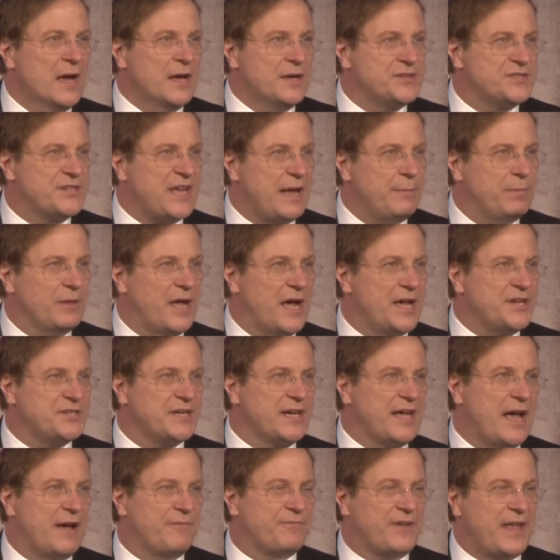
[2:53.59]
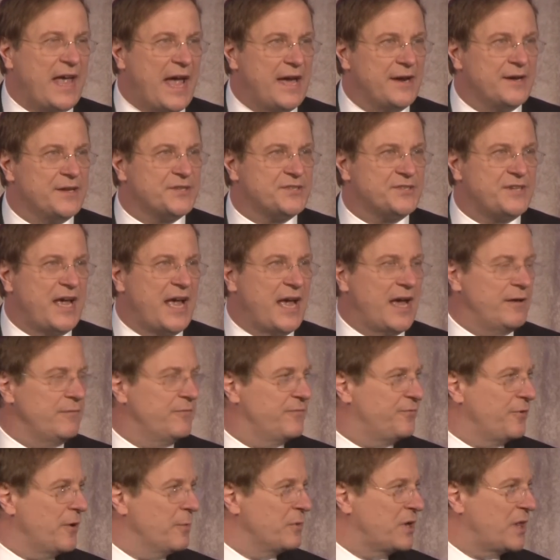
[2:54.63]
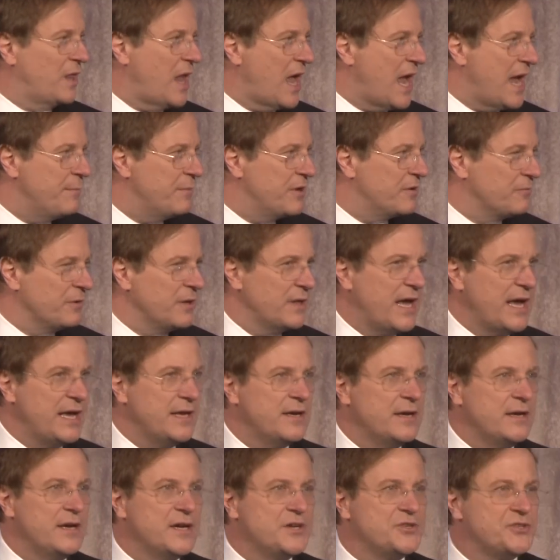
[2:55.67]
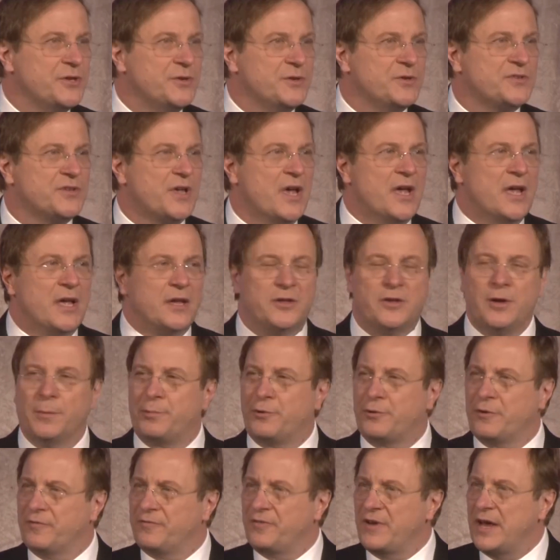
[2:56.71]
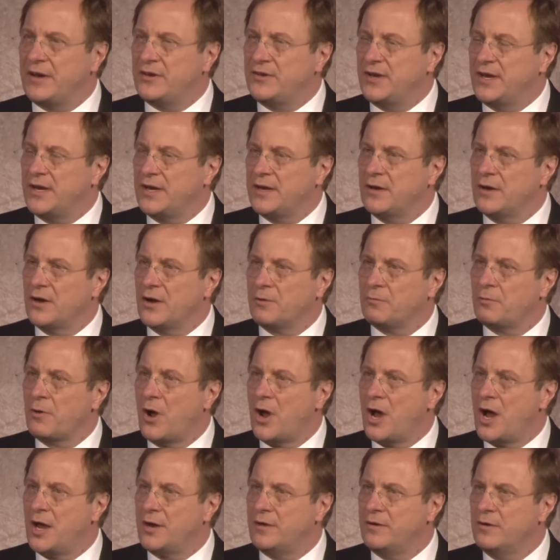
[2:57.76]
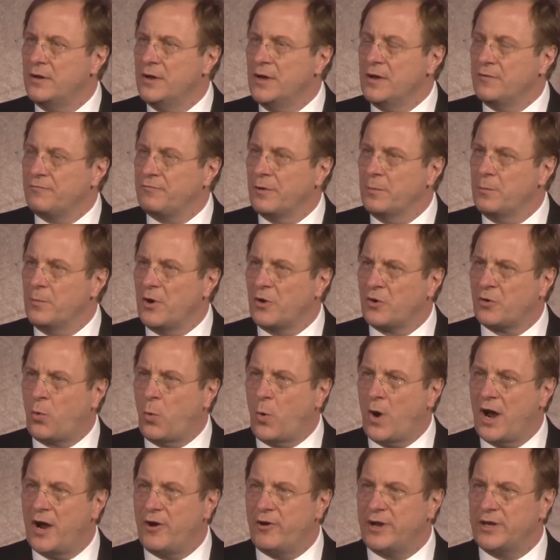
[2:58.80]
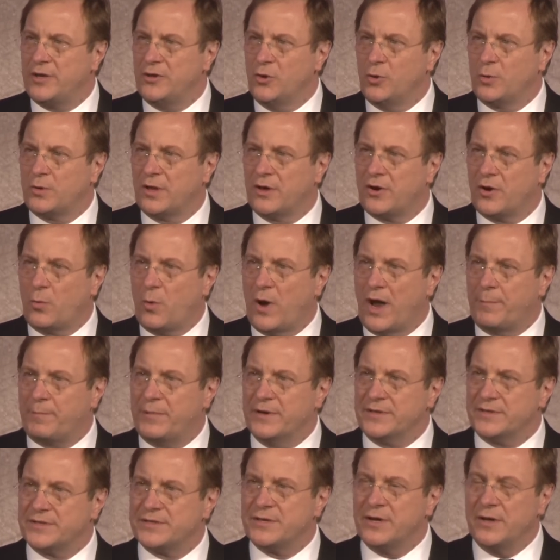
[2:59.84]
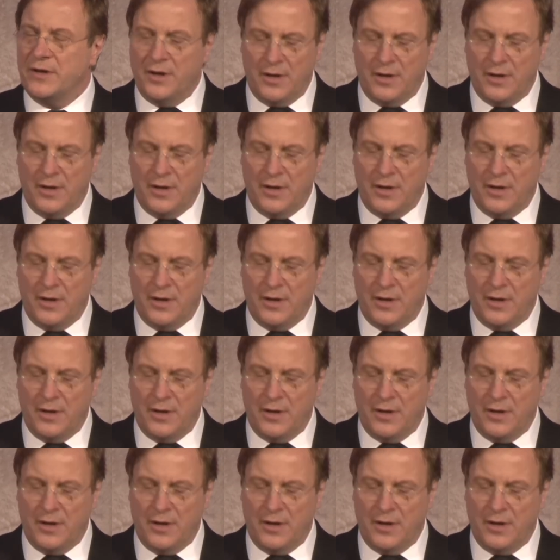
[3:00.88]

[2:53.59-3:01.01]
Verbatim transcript: stabilizing Afghanistan, from climate-related issues to preventing Iran from acquiring nuclear weapons.